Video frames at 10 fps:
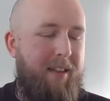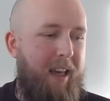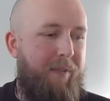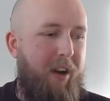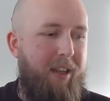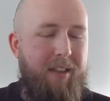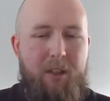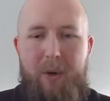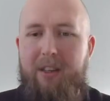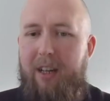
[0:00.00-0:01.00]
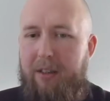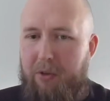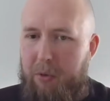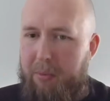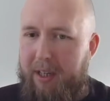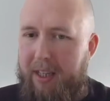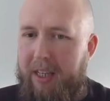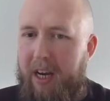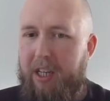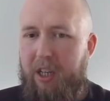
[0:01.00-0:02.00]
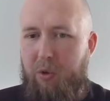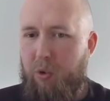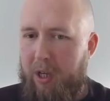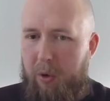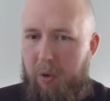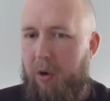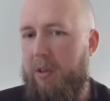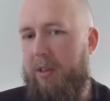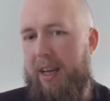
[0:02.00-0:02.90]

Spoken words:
if I needed to escalate to somebody, I know who that was,